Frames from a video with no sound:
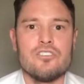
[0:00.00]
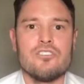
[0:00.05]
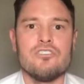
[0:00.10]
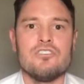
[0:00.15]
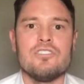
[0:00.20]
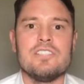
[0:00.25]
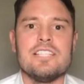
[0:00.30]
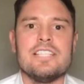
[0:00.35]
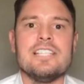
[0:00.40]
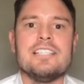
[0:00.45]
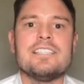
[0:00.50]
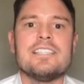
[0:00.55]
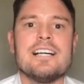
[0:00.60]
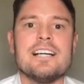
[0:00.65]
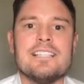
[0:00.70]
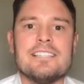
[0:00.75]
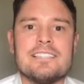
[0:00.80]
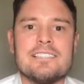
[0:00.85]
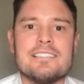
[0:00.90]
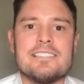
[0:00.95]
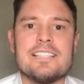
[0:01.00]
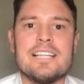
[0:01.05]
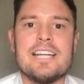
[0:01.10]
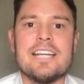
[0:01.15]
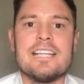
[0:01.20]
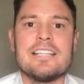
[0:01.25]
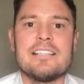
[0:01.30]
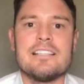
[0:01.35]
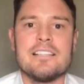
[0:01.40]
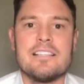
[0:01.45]
You need to
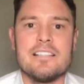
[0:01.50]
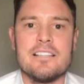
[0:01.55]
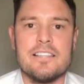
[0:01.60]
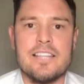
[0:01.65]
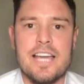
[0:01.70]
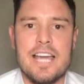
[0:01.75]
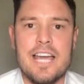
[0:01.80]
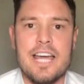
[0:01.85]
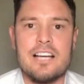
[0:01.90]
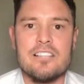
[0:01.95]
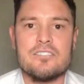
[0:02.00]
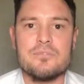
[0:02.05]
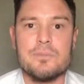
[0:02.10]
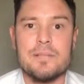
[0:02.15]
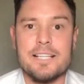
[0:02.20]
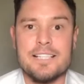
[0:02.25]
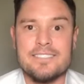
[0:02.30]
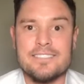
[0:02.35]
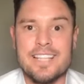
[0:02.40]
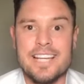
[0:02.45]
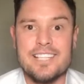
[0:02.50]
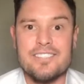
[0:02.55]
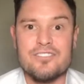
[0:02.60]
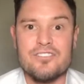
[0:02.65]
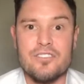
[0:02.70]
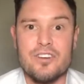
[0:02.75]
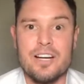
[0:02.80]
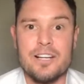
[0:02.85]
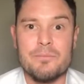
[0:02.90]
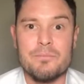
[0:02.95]
understand the house plans and
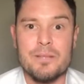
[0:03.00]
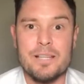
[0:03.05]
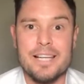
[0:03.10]
site